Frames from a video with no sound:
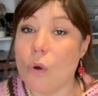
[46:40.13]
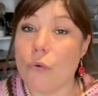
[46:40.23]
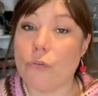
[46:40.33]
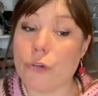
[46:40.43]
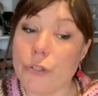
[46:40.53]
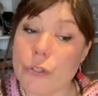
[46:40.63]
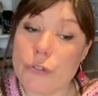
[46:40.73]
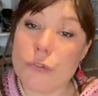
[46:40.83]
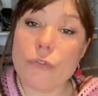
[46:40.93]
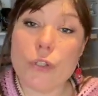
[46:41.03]
For
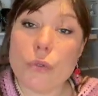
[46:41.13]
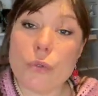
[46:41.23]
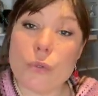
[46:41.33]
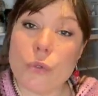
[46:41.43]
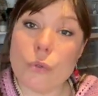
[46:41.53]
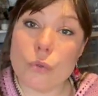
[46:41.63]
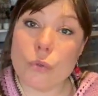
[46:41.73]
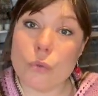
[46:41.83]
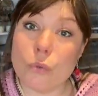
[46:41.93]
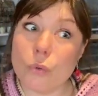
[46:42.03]
those of you
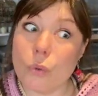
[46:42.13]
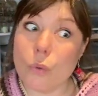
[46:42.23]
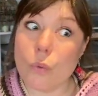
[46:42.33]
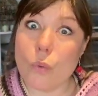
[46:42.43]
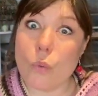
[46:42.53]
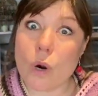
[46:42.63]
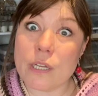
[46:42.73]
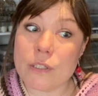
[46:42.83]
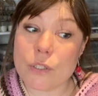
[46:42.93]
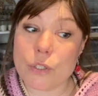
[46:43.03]
who
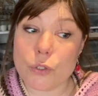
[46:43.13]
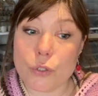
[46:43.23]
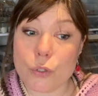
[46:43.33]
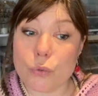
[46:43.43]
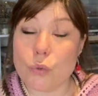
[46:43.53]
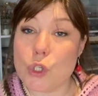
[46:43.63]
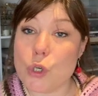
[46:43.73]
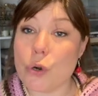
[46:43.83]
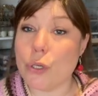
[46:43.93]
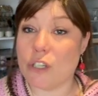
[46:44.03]
want to
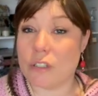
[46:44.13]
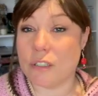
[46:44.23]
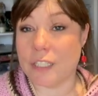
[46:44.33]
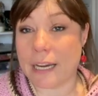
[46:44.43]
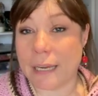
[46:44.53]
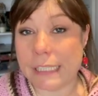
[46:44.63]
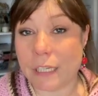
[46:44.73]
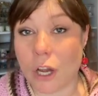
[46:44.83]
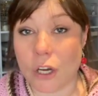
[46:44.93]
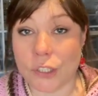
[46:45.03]
join us tonight
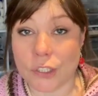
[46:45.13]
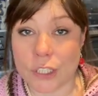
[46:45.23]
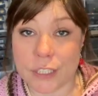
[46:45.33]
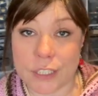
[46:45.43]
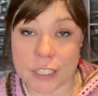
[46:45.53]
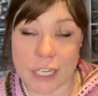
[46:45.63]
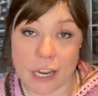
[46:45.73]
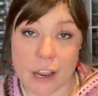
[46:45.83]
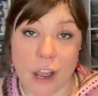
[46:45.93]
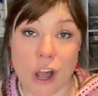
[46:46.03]
on
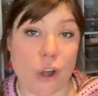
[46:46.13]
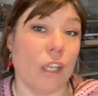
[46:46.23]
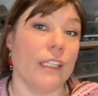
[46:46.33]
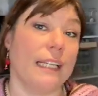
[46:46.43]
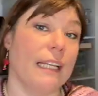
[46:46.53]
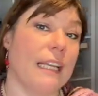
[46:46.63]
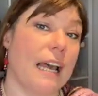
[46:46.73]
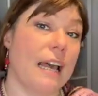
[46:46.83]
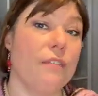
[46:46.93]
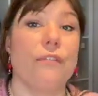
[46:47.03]
the Holiday
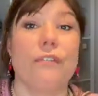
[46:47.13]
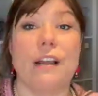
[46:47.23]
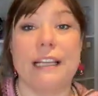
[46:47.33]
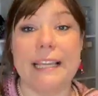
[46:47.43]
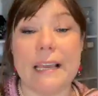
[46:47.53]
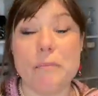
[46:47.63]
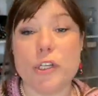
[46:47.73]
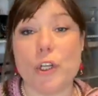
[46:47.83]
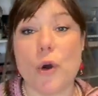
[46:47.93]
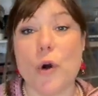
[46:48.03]
Live game
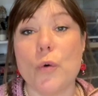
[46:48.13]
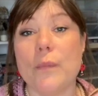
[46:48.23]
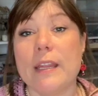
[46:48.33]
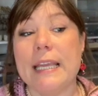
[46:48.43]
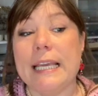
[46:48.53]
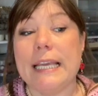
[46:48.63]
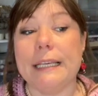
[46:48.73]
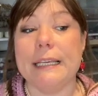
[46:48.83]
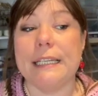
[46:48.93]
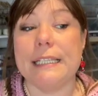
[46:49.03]
show,
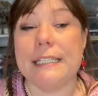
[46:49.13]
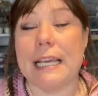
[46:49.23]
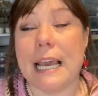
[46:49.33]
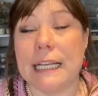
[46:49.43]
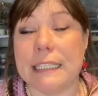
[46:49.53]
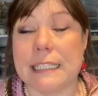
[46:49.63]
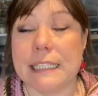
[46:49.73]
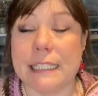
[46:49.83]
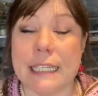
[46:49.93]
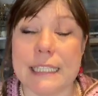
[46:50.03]
it is at
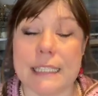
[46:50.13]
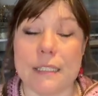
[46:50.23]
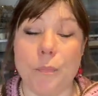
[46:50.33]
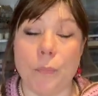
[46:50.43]
6